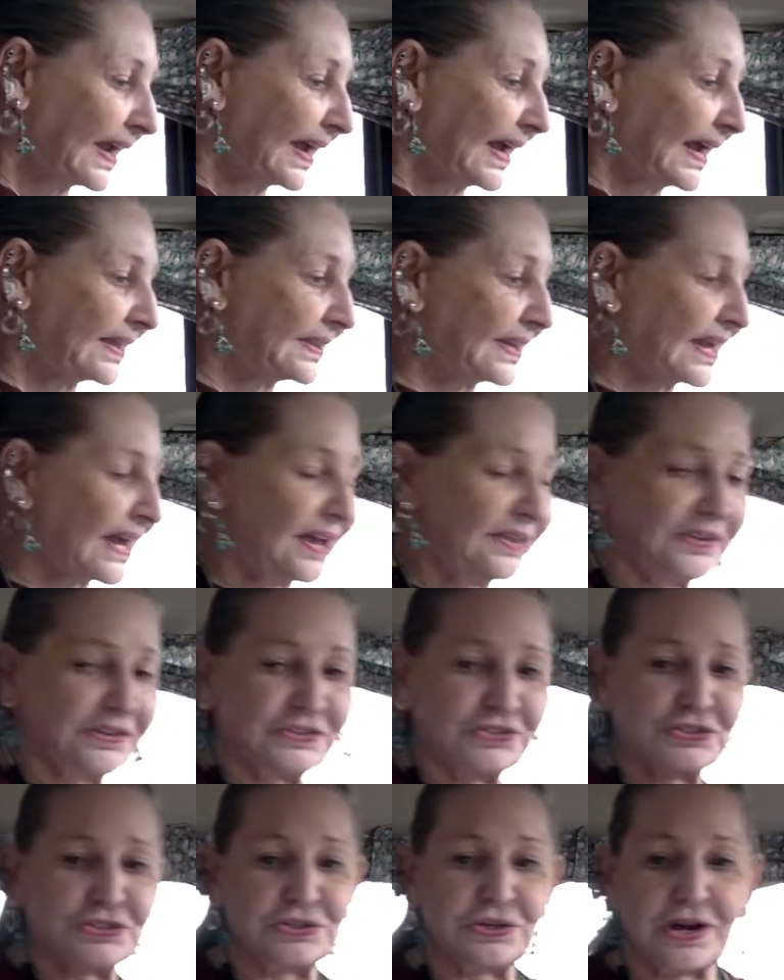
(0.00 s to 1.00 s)
And the other
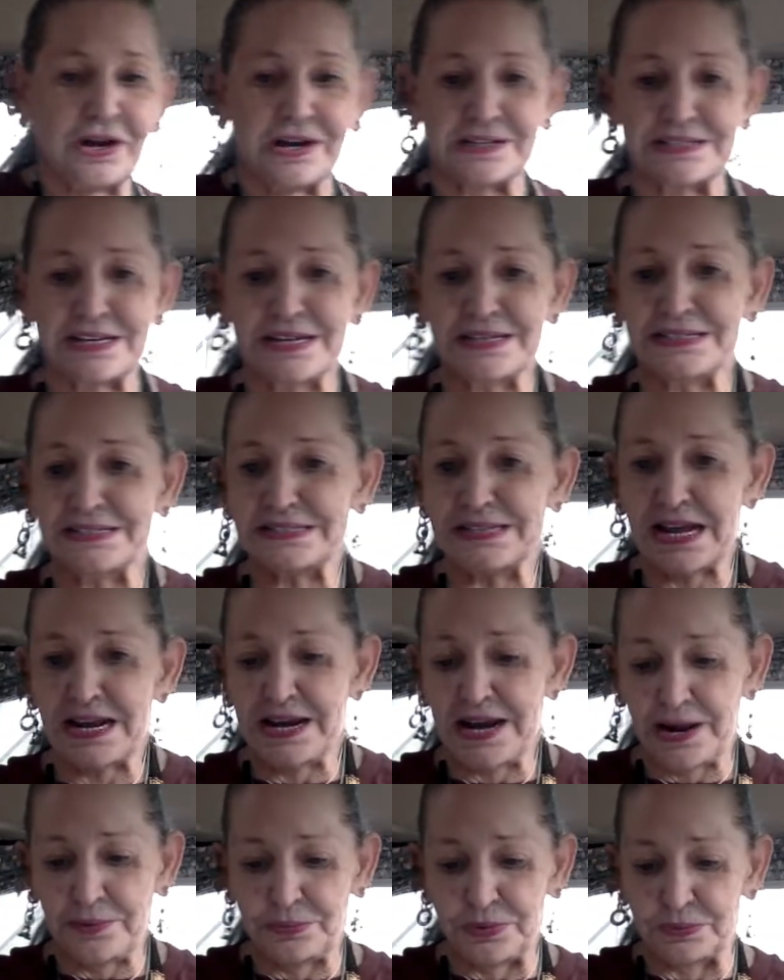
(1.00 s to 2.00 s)
two cards, I decided
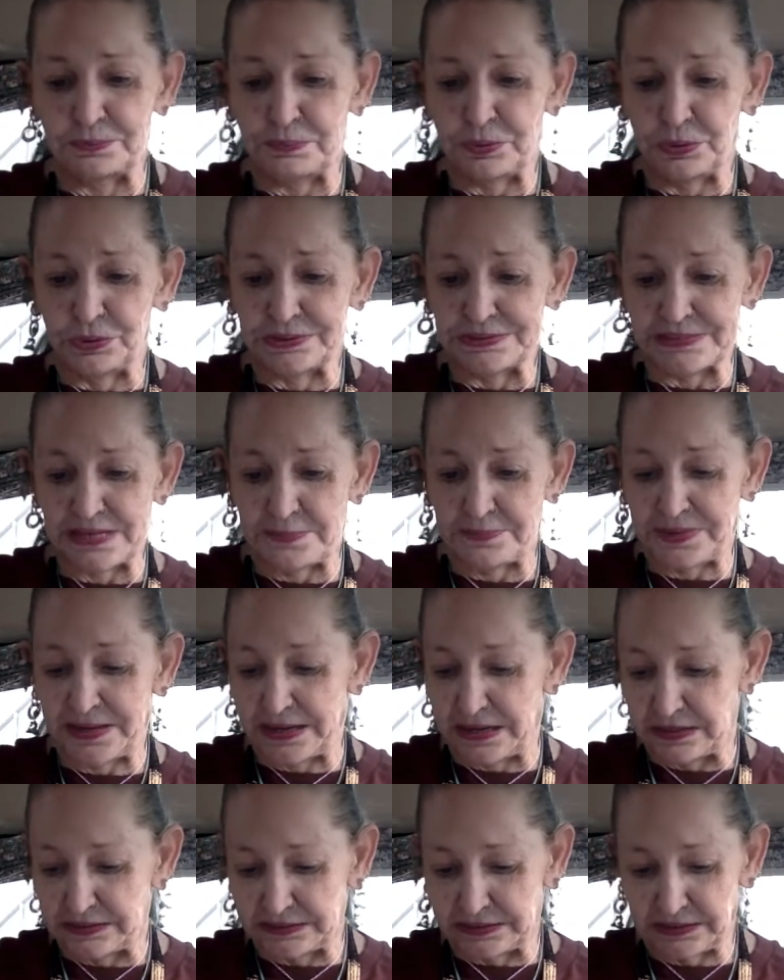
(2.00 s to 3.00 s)
I would pull
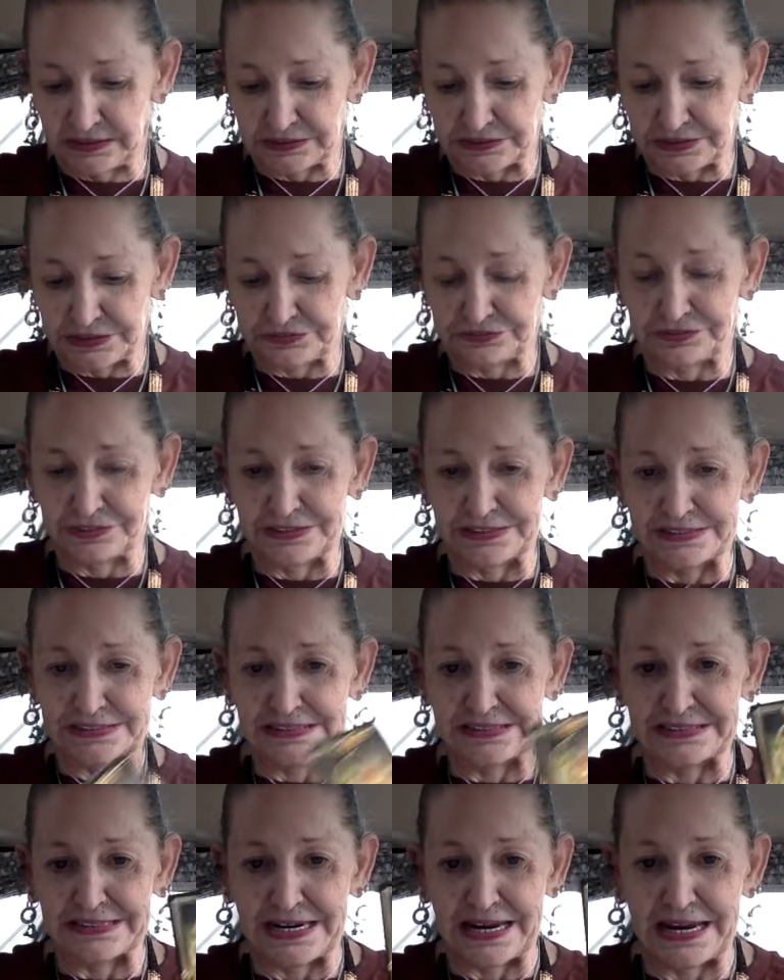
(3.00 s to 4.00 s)
something a little different
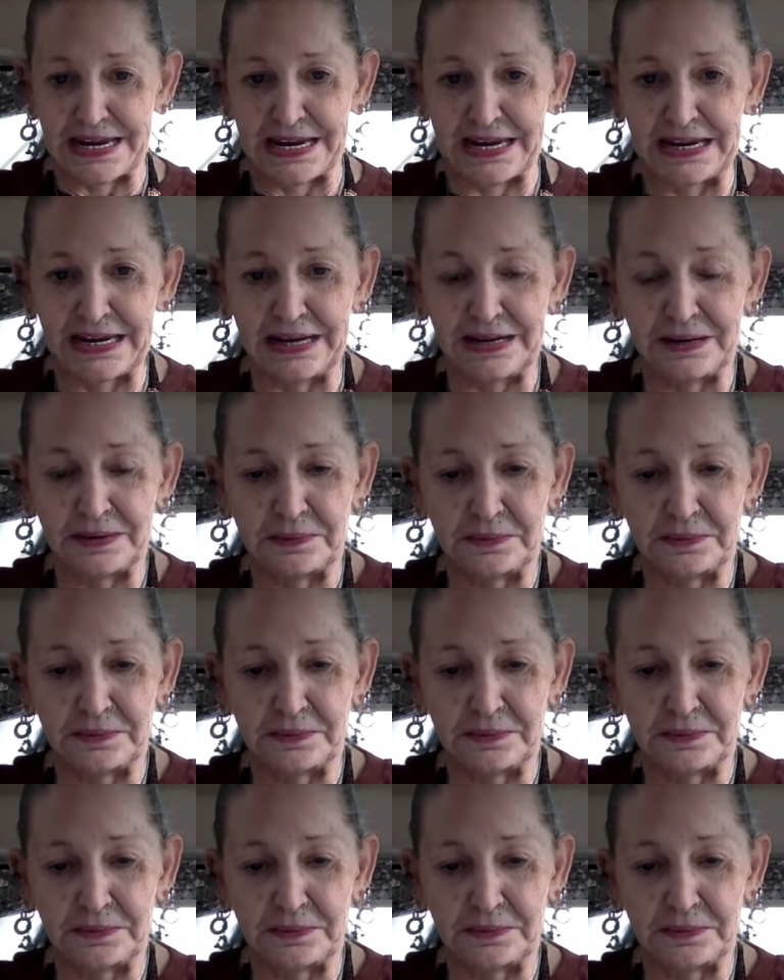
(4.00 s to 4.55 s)
today.